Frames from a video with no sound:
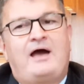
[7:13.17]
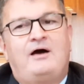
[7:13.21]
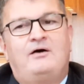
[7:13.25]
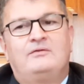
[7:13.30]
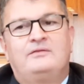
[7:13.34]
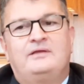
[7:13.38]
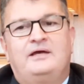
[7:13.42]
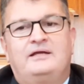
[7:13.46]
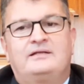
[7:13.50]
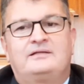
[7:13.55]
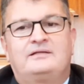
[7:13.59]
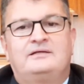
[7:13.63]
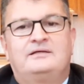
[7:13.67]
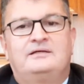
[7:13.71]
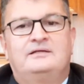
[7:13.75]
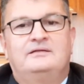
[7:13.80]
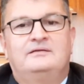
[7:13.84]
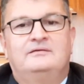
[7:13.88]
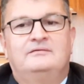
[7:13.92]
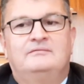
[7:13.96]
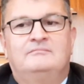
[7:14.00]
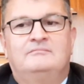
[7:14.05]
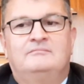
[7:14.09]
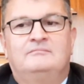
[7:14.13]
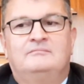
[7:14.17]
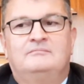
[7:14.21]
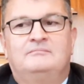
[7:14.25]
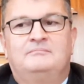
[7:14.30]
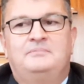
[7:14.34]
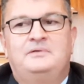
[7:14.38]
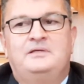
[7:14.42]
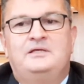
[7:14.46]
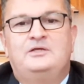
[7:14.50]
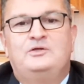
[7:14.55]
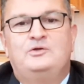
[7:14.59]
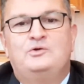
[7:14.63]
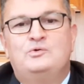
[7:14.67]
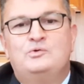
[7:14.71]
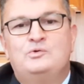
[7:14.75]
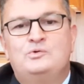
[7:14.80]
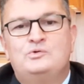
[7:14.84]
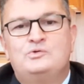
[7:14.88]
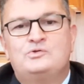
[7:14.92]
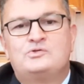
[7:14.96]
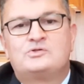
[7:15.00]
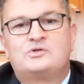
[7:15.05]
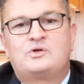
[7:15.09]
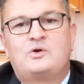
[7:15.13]
How that can be
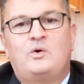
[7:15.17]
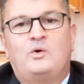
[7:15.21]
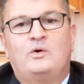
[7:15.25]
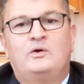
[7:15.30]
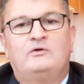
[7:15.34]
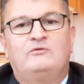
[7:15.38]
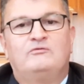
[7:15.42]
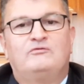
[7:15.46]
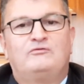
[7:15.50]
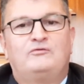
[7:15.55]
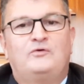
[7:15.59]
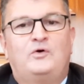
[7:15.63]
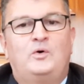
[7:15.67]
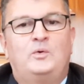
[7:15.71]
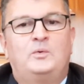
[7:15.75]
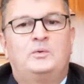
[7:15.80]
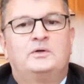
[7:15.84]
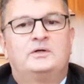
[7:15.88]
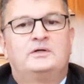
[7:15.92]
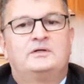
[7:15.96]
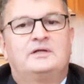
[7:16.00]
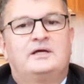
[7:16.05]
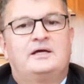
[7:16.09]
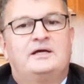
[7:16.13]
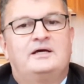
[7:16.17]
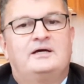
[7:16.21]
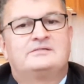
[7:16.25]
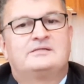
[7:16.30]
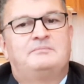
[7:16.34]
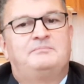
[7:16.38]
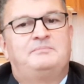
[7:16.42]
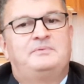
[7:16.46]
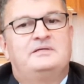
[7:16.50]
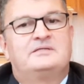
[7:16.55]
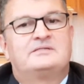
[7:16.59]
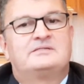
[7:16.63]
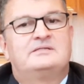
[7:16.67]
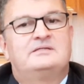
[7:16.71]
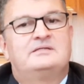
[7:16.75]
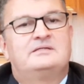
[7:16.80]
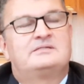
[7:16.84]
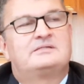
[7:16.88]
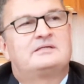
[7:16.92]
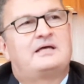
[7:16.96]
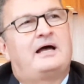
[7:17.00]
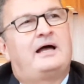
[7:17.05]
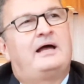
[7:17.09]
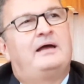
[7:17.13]
used going forward as a
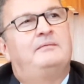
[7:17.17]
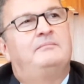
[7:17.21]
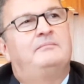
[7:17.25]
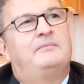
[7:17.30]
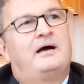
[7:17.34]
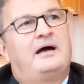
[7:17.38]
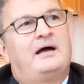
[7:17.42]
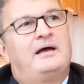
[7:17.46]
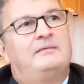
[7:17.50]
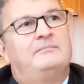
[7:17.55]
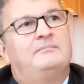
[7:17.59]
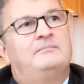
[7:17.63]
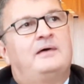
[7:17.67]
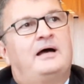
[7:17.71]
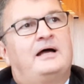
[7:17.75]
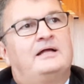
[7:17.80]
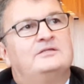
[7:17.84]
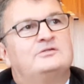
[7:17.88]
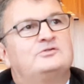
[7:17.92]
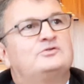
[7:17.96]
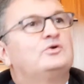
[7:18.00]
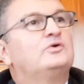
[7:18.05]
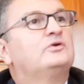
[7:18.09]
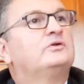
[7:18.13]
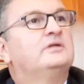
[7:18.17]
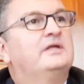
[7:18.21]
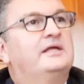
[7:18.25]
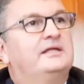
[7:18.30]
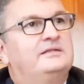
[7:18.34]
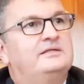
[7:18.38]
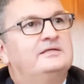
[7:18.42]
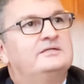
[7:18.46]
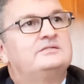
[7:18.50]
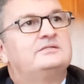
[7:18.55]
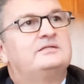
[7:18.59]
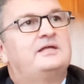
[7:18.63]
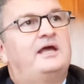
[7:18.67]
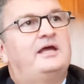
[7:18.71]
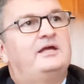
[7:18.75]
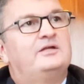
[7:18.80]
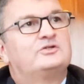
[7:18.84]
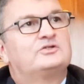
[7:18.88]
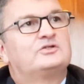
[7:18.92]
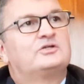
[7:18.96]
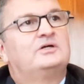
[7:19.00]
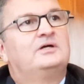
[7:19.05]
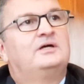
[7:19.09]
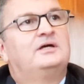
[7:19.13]
business, I'm uncertain at this
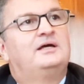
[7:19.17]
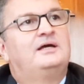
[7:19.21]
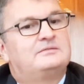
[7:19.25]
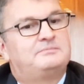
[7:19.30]
stage.